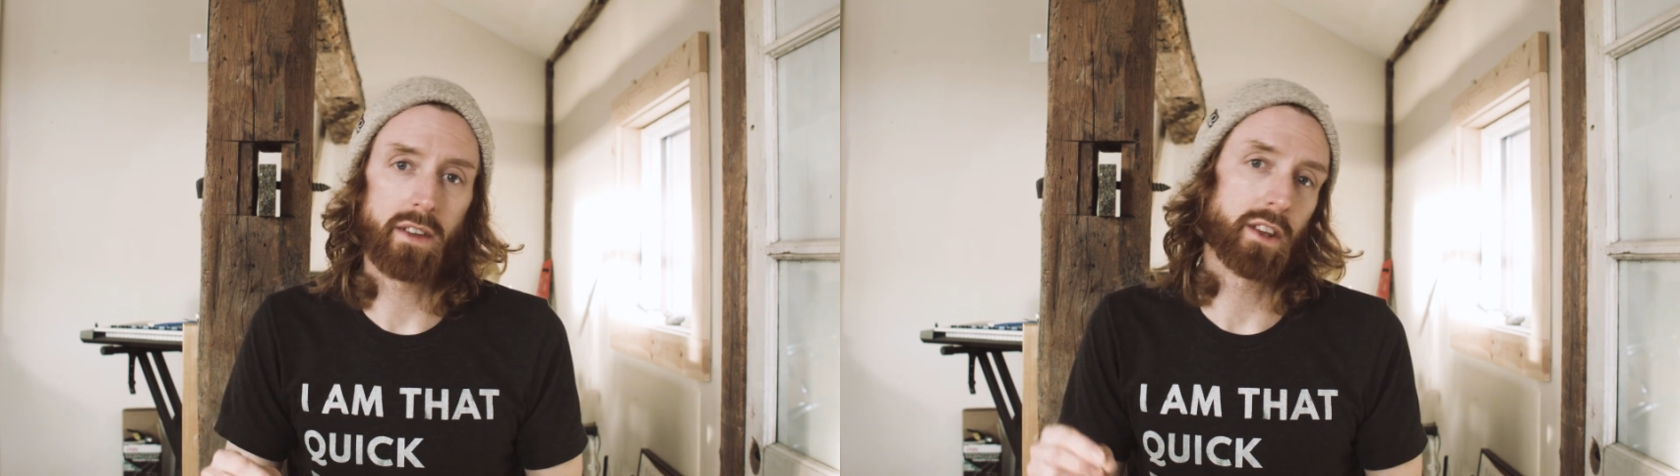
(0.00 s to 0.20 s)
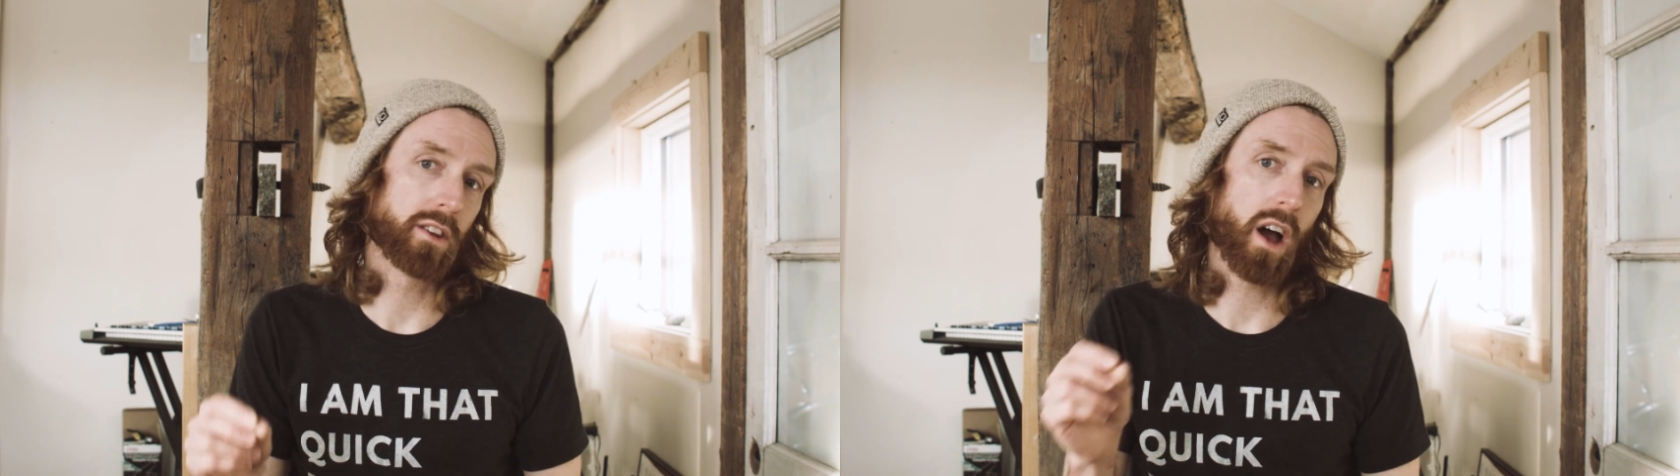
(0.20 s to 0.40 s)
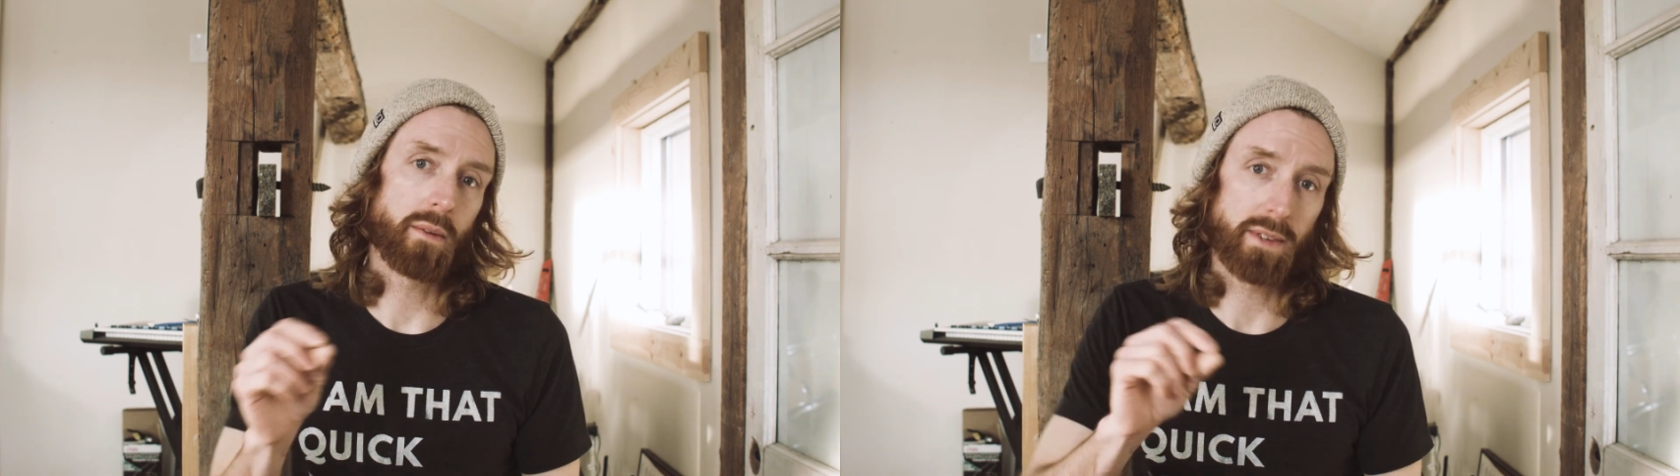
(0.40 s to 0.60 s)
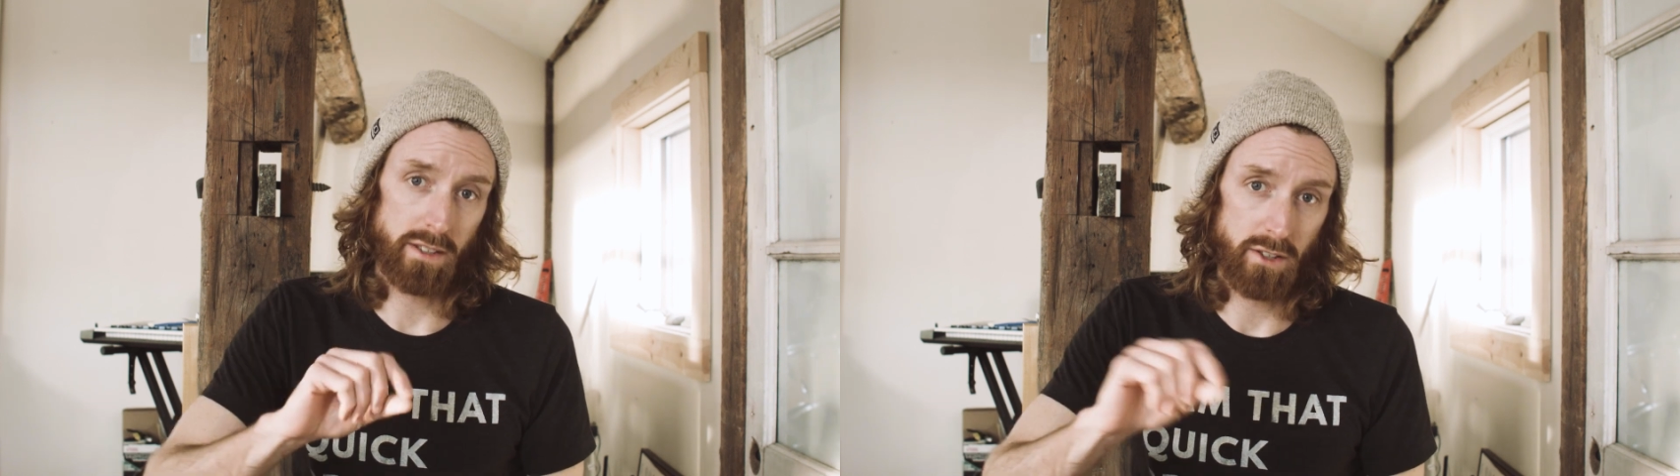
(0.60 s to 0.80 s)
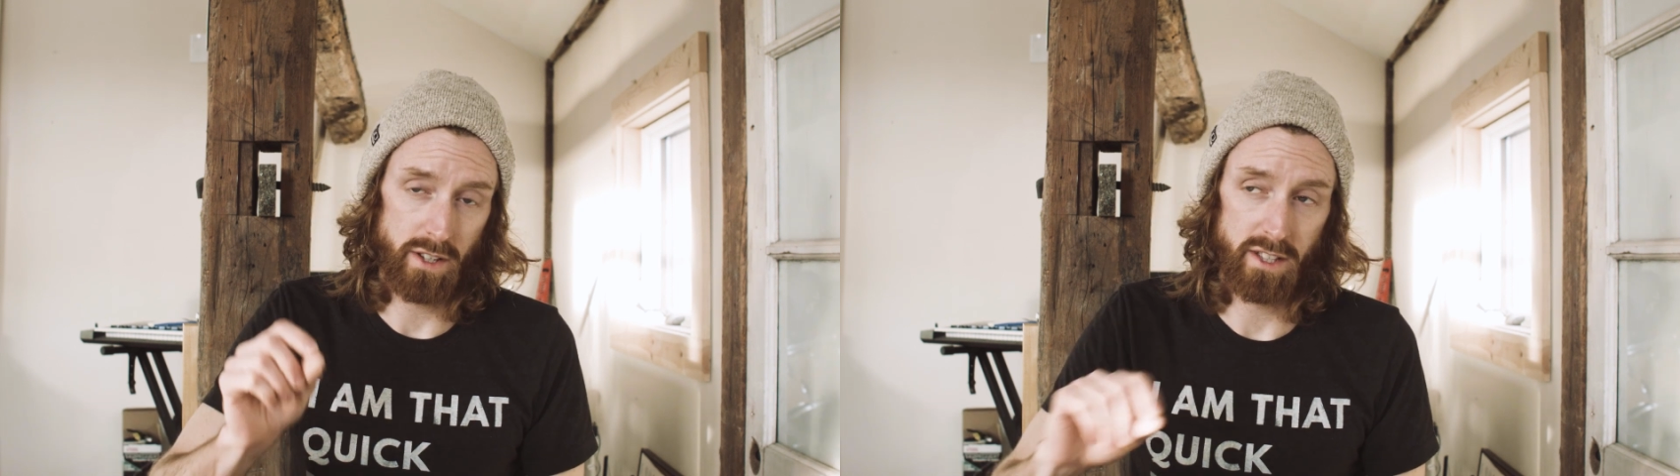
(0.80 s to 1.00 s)
And then
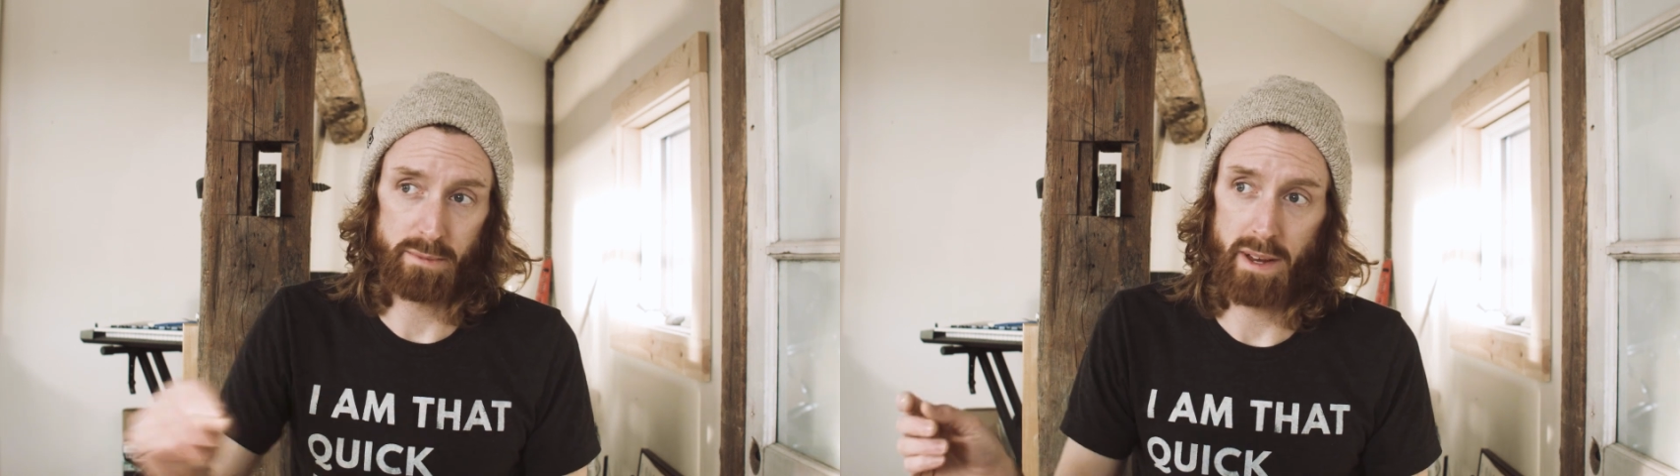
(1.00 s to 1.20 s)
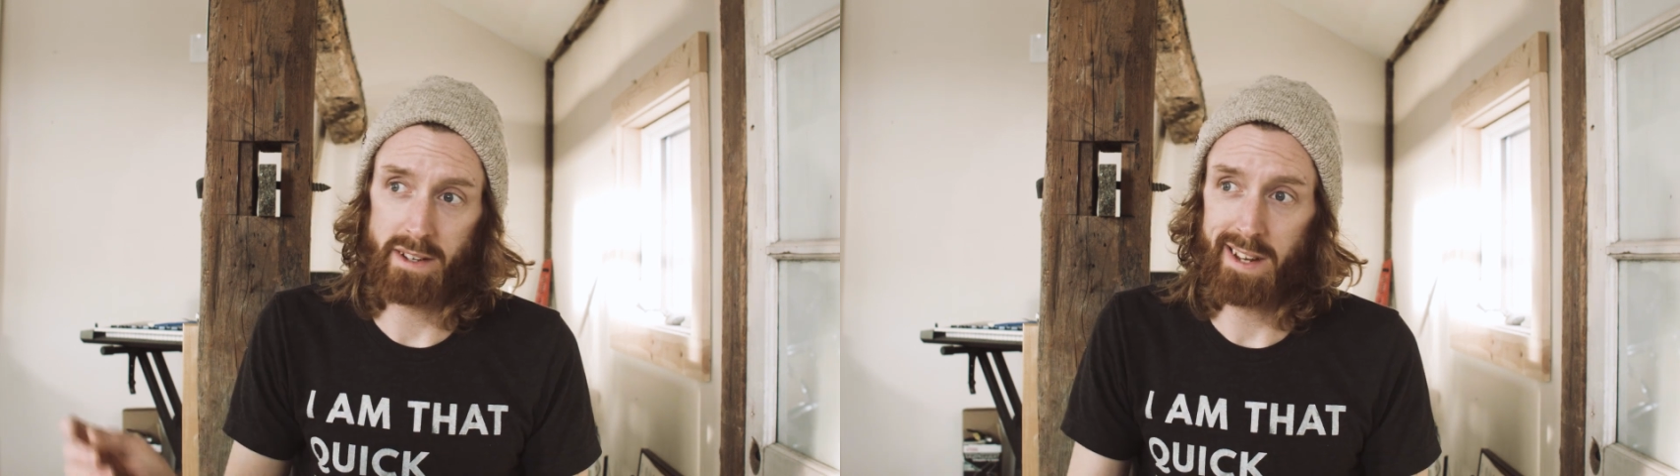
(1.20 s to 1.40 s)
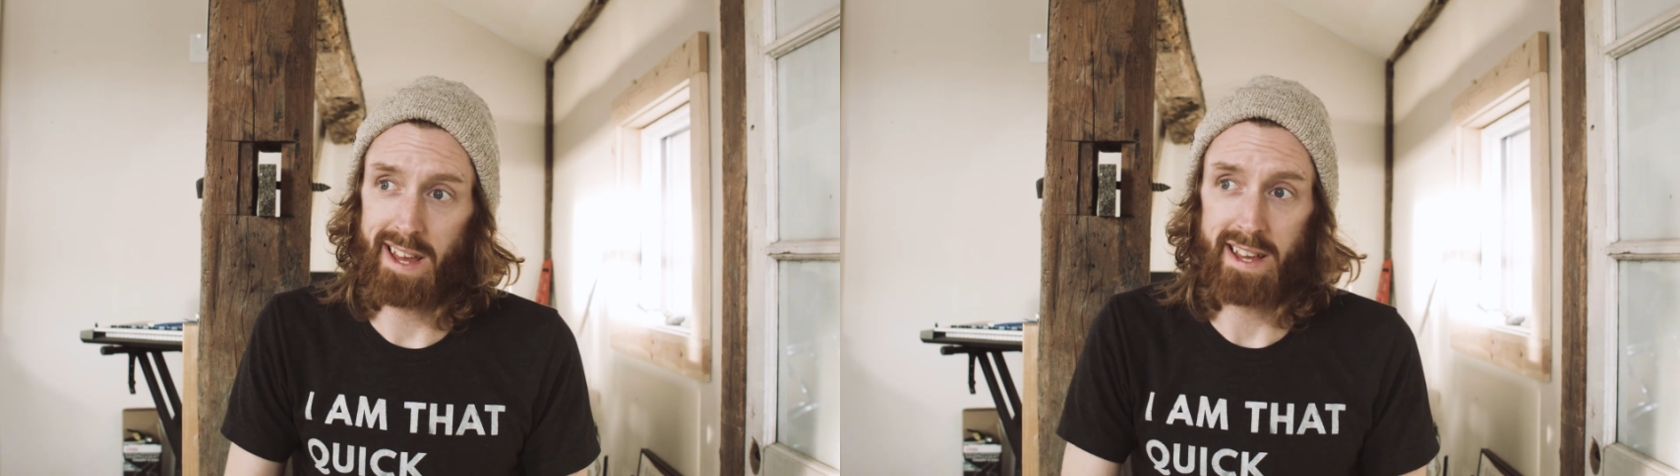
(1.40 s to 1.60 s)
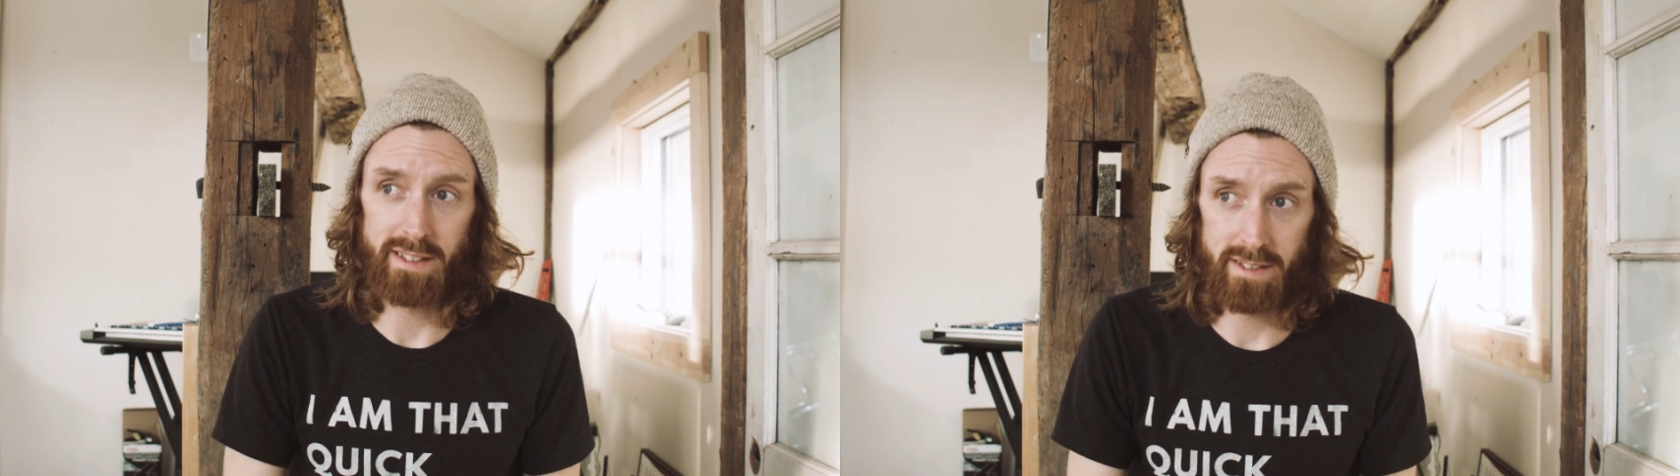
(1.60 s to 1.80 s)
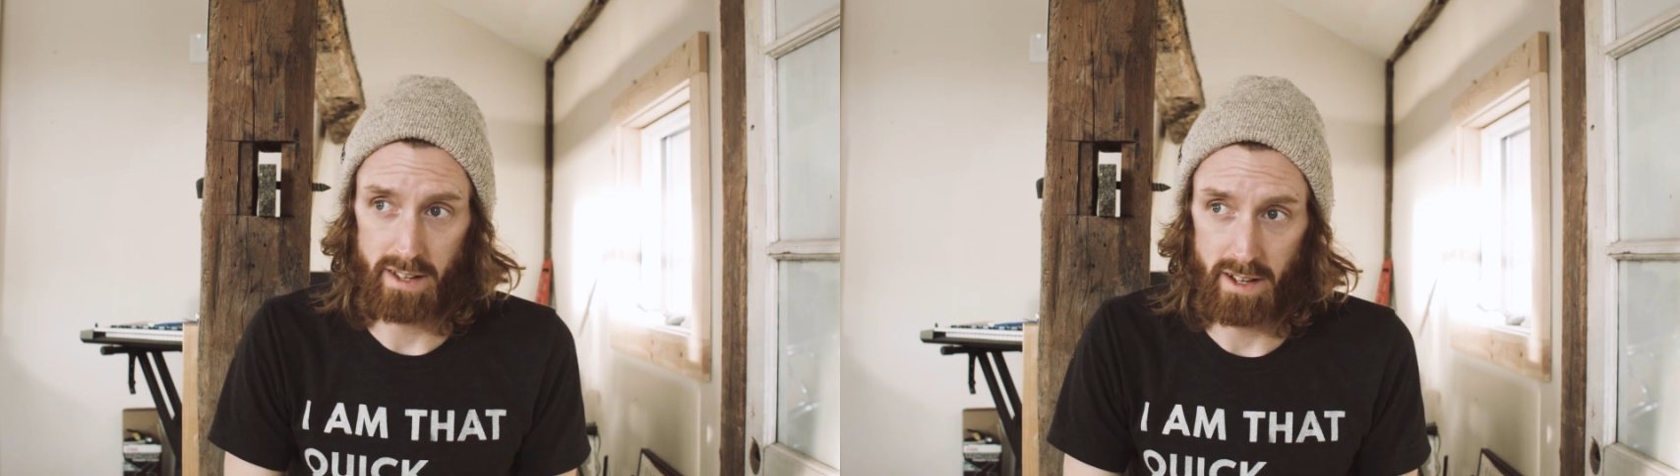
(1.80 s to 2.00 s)
obviously you can spend
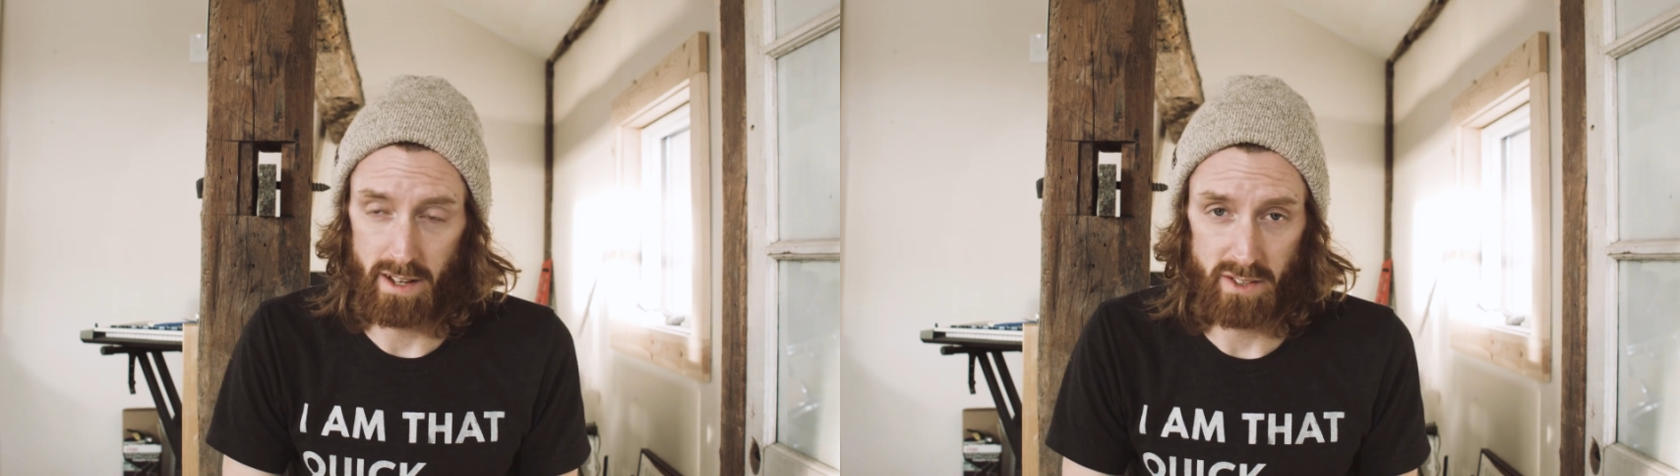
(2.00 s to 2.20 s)
days